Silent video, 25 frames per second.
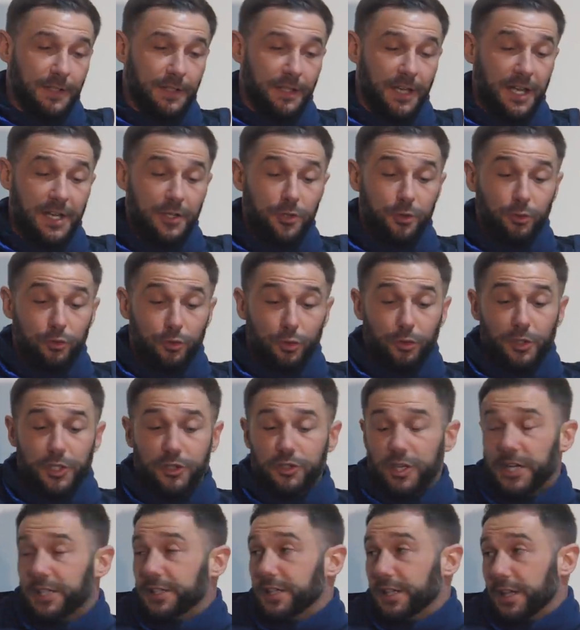the actual Tony
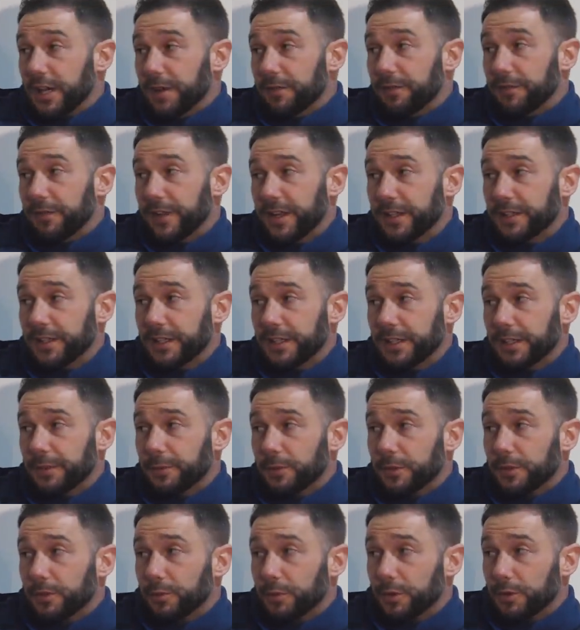tried to get him fit, didn't he?
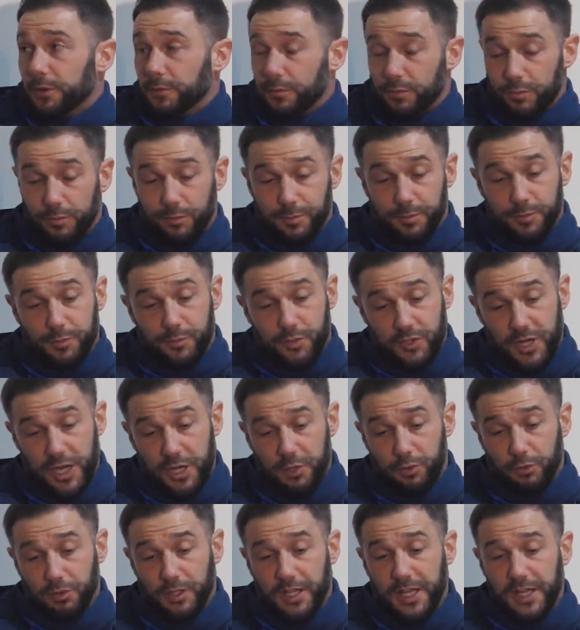When when
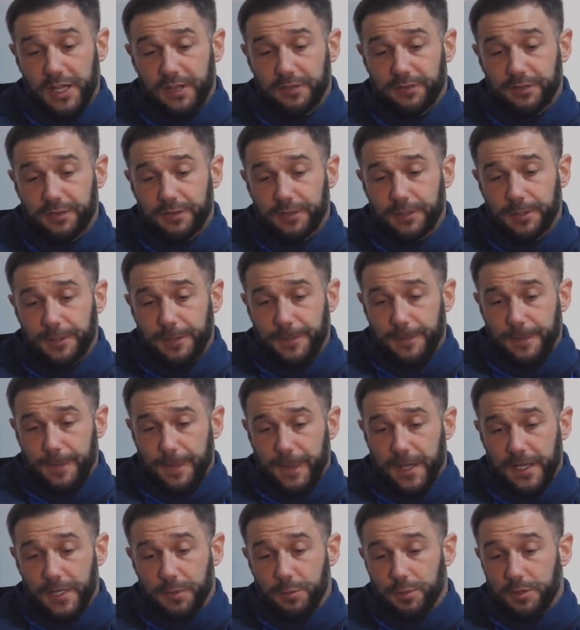Sacco left,
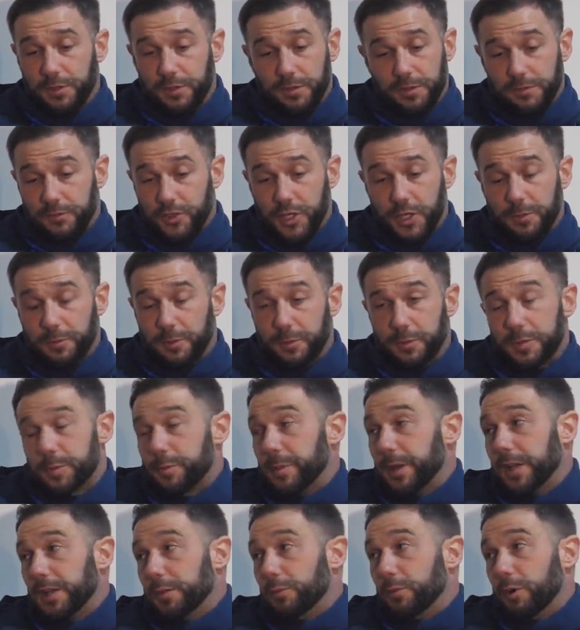and he the chairman was
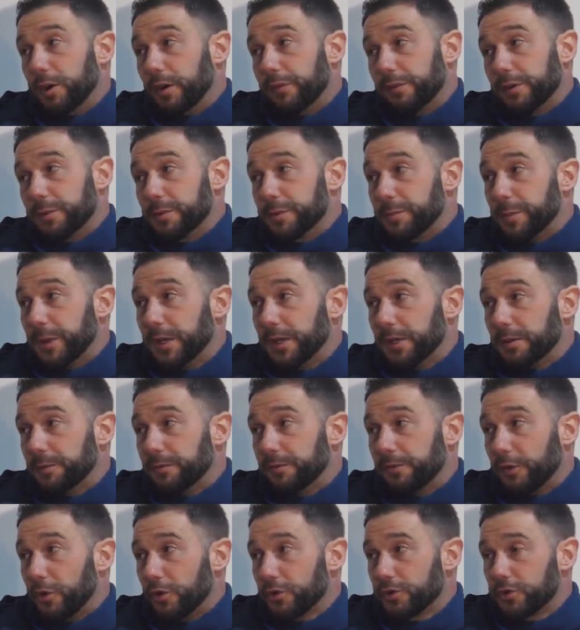paying him whatever he was paying
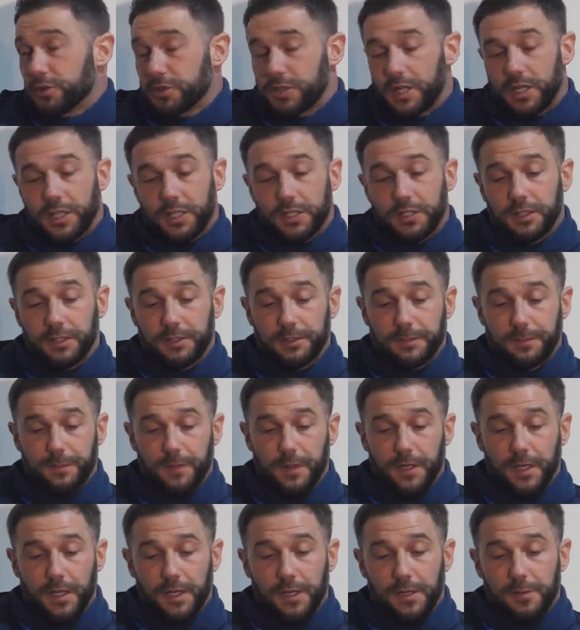him, fortunes I think.
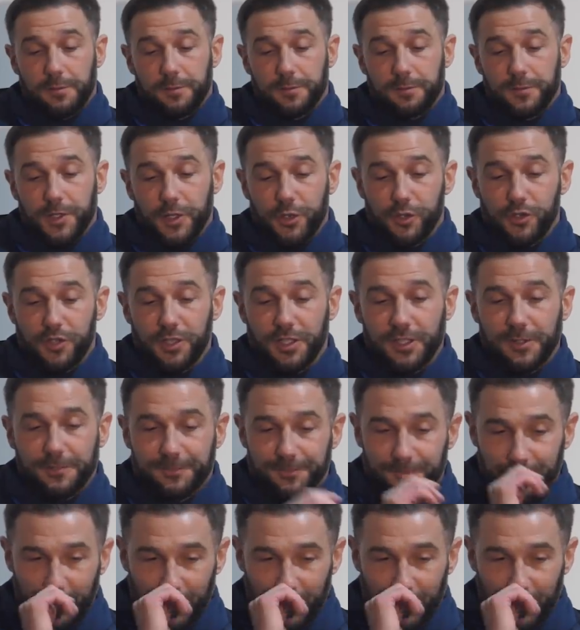Um, he used to